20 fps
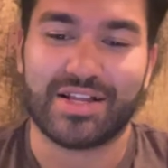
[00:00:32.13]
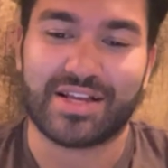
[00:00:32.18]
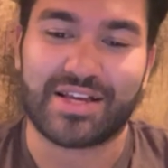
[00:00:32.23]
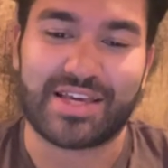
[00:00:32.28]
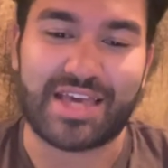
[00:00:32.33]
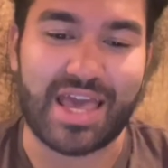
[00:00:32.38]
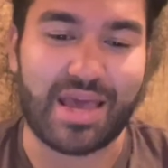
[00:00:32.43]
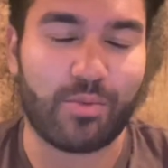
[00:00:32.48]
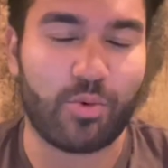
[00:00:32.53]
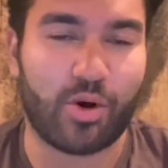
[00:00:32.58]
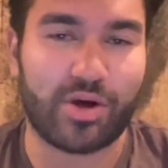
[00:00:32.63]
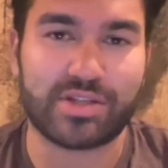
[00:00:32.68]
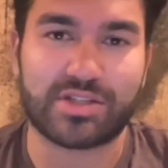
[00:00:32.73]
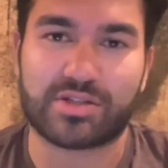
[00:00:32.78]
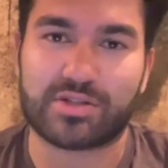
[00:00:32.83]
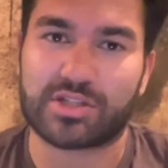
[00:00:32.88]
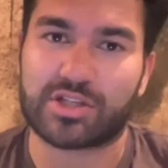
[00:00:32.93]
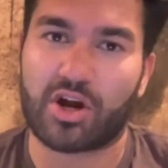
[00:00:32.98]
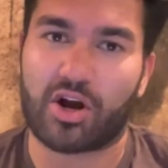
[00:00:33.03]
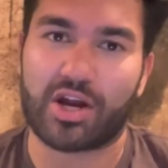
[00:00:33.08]
Game 1
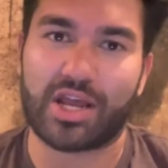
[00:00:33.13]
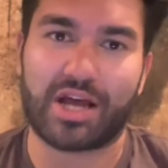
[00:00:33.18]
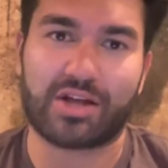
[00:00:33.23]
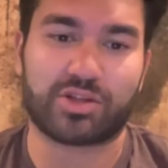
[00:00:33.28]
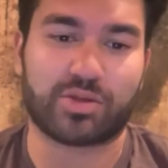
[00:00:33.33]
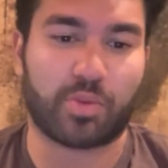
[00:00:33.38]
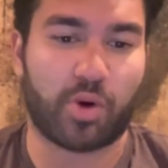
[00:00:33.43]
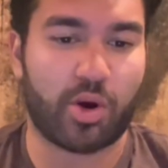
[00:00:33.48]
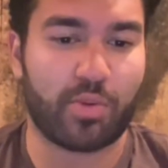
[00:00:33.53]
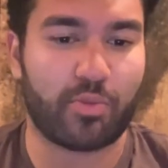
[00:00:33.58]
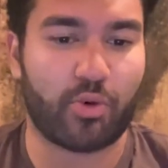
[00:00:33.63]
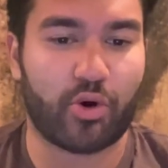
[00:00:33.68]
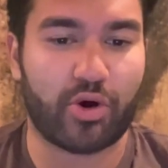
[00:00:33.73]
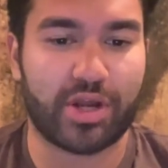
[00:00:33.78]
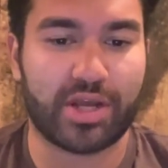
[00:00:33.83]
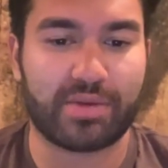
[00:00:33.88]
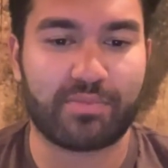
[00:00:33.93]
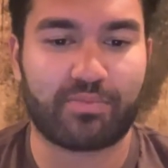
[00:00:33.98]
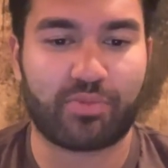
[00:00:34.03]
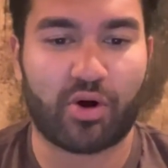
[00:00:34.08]
starting out tomorrow
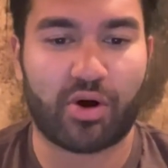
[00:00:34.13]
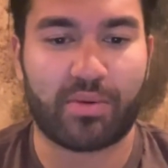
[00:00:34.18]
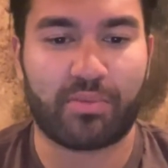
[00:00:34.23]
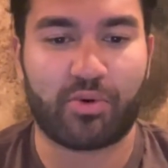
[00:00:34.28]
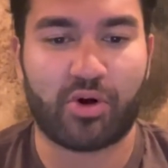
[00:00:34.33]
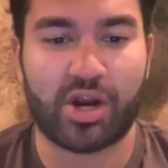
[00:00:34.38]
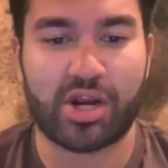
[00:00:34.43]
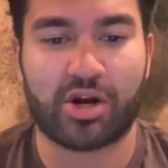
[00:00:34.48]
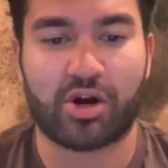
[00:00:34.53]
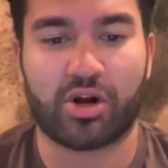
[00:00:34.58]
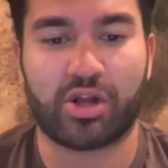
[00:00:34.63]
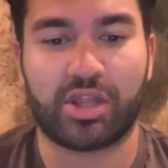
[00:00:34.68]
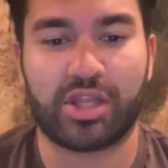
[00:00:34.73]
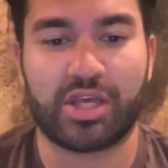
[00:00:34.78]
morning, bright and early,